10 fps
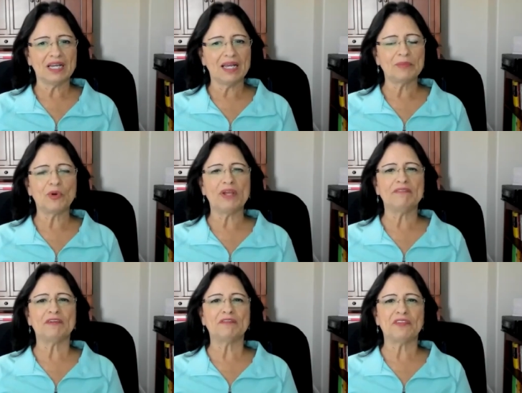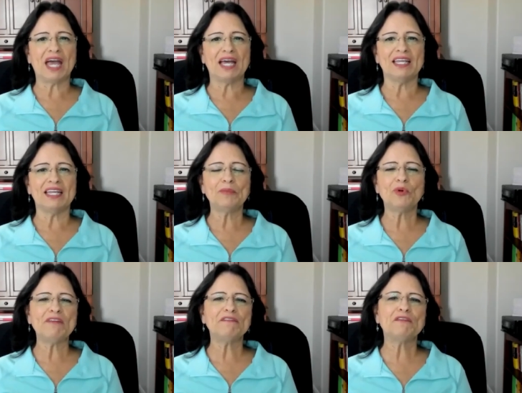I'm grateful for that, and I'm
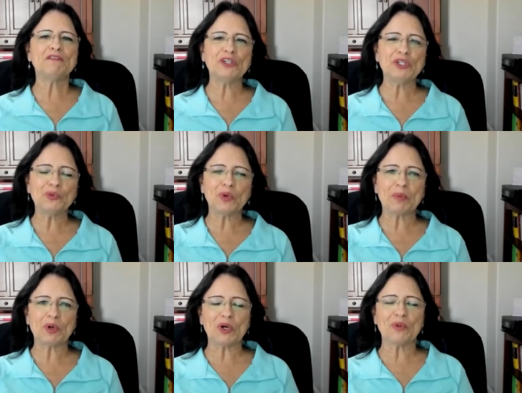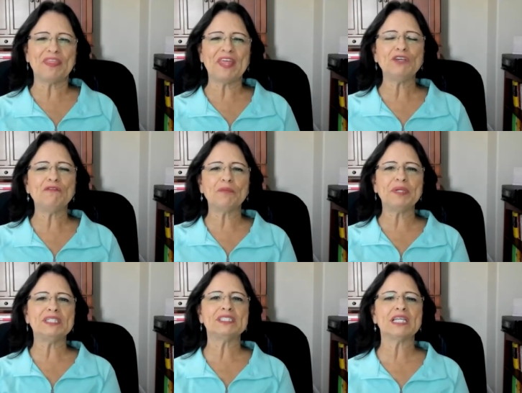grateful for you, Roberto. Thank you for
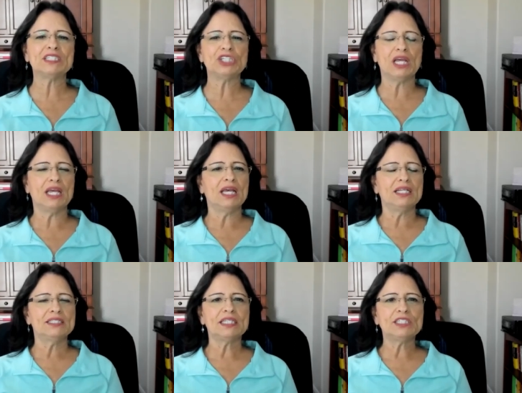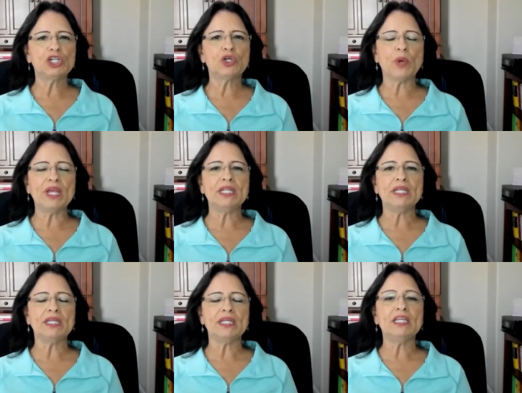being such such a great
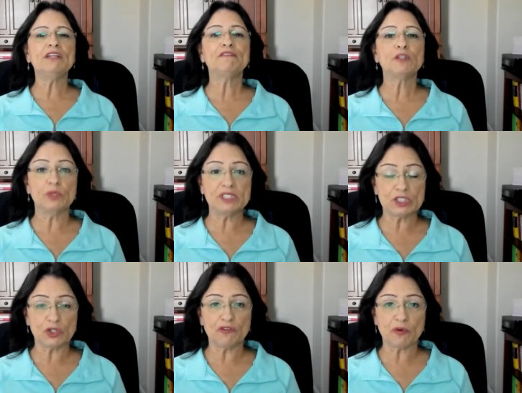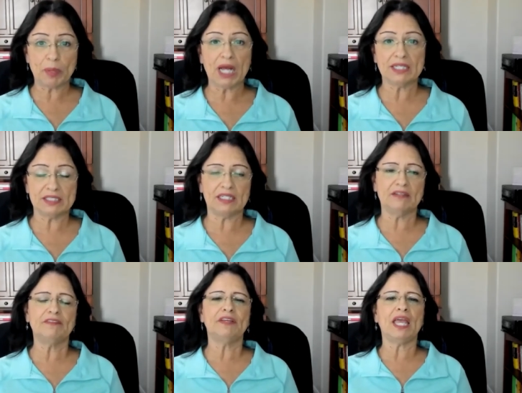influencer for
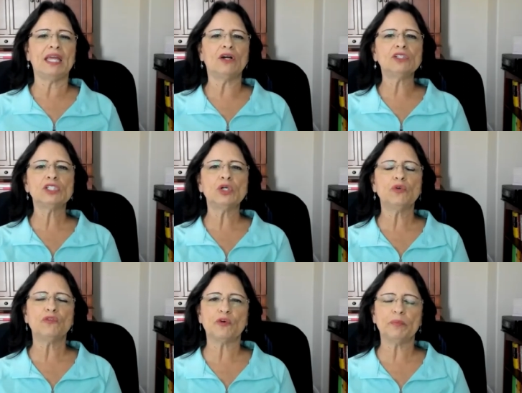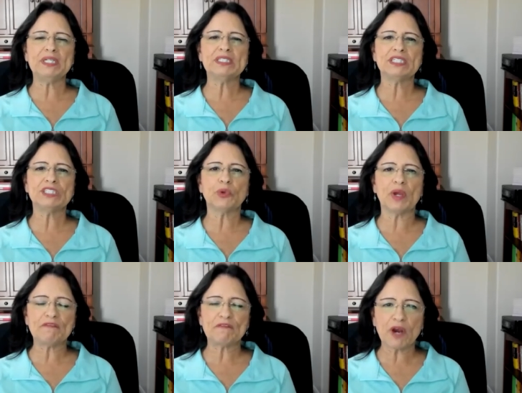positive, and also for being such a
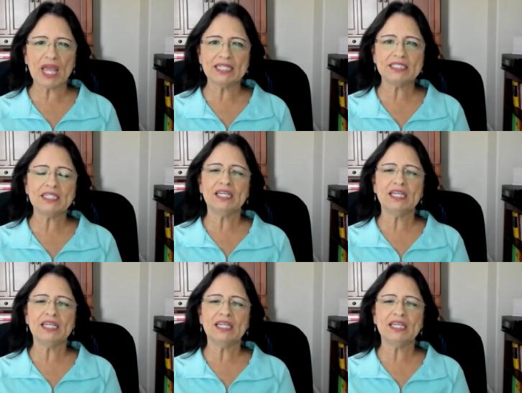great friend